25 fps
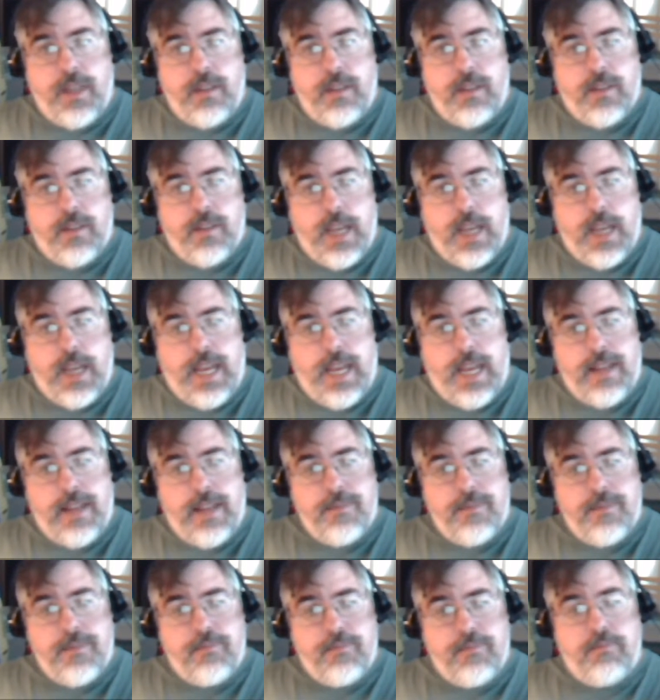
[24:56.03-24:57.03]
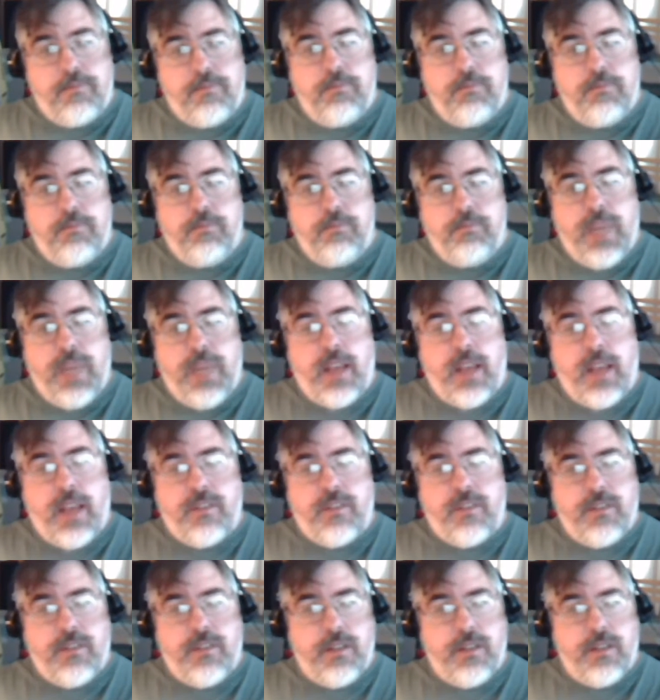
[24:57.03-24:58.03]
is at
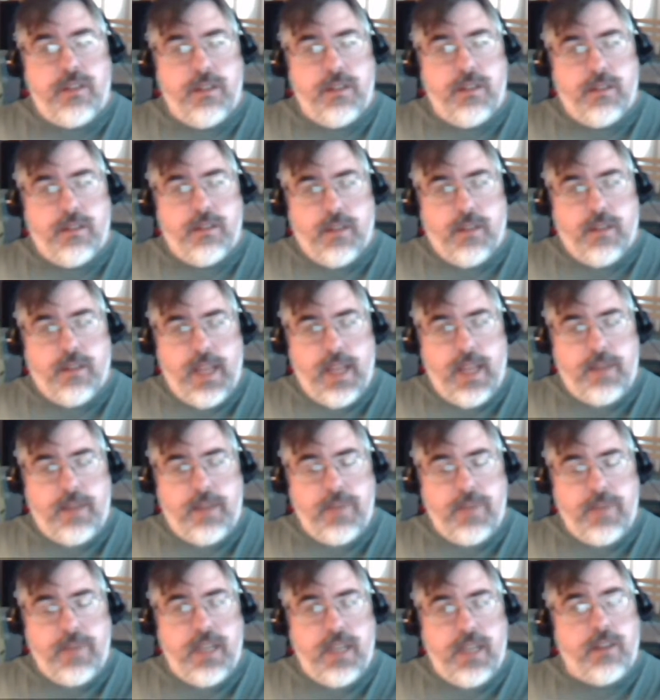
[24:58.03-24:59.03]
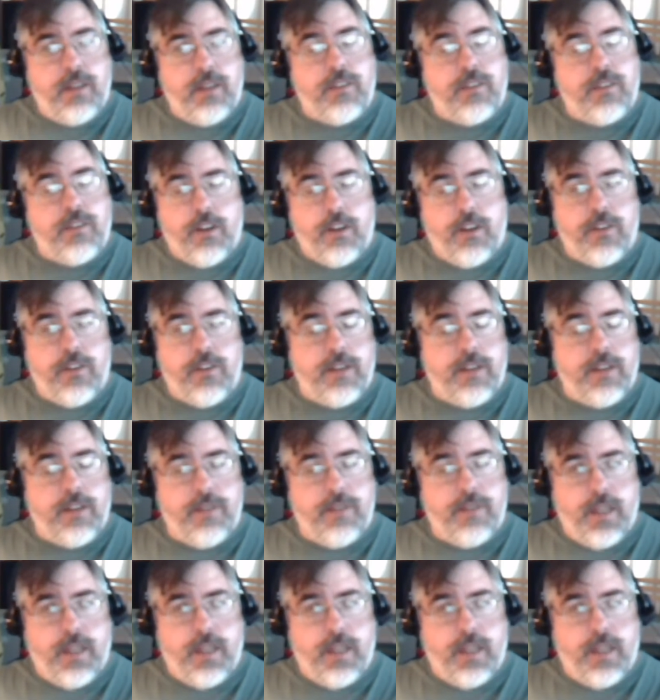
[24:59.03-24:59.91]
best like being a Star Trek